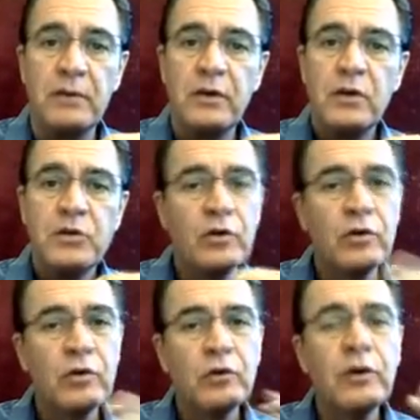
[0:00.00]
So you're
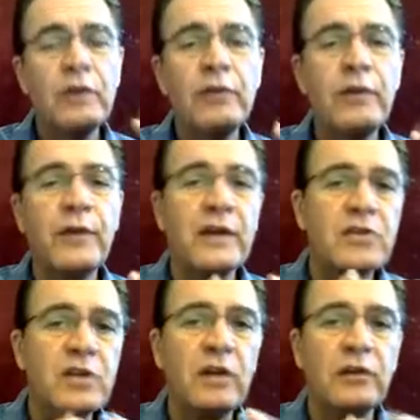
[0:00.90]
looking for that
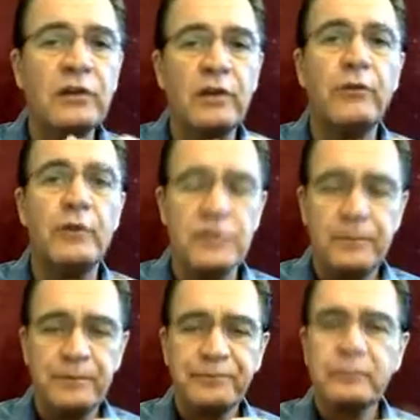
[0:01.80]
subtle difference.
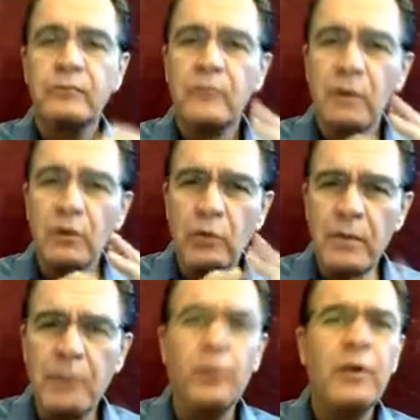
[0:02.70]

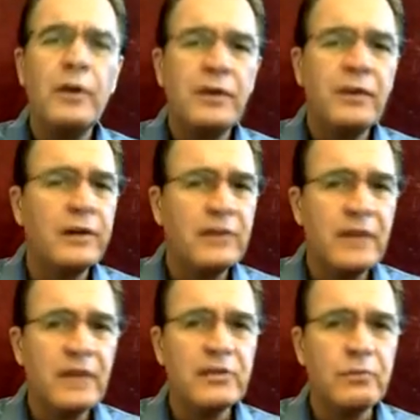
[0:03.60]
Remember that it takes
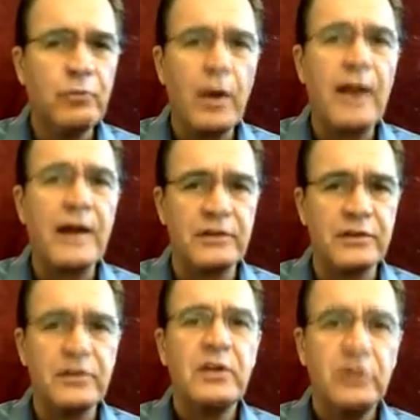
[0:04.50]
some practice
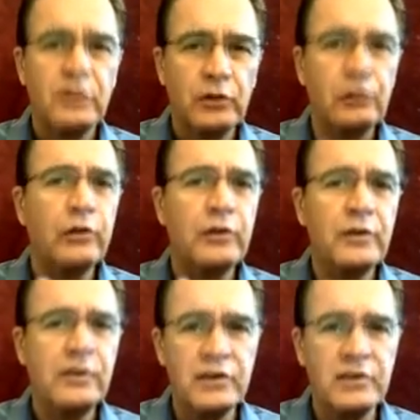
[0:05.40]
to learn to
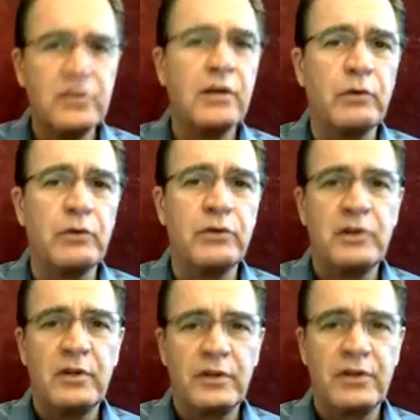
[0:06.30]
distinguish
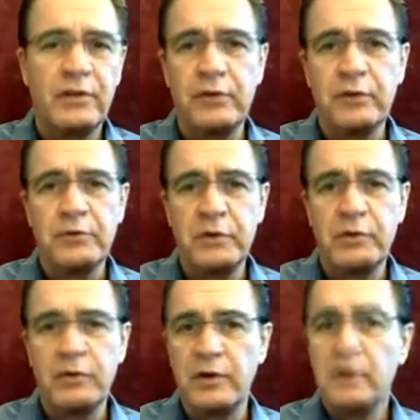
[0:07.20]
the difference
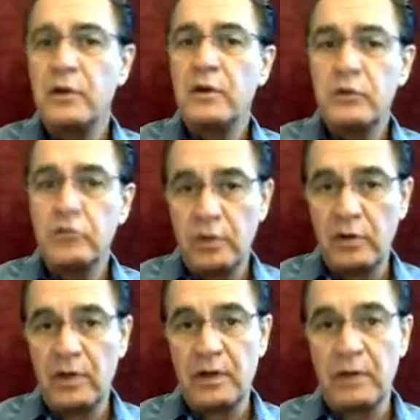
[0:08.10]
between
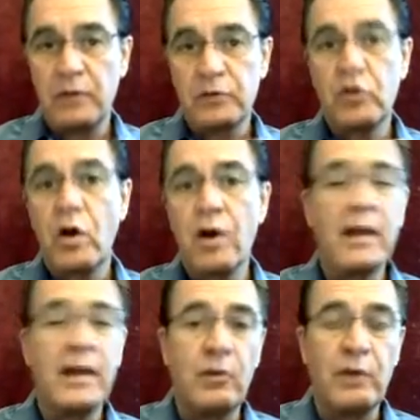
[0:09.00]
a strong and
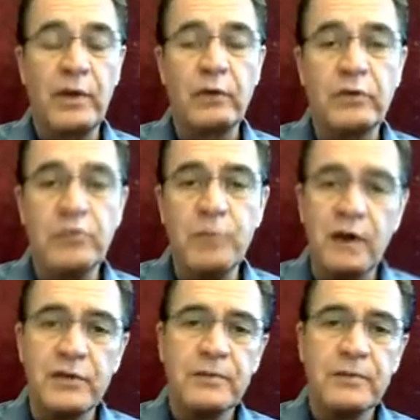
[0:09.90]
a weak response.